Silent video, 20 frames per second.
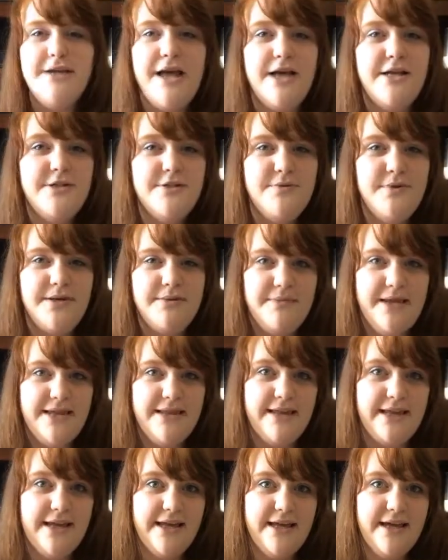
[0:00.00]
I do want to
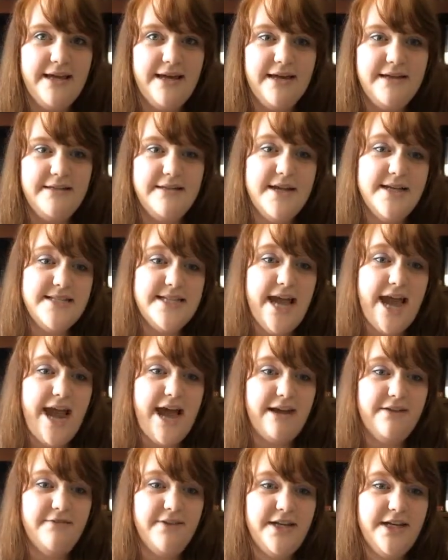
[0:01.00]
make a
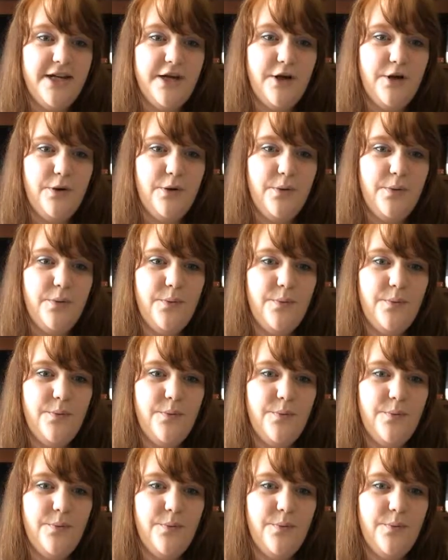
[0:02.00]
tag video,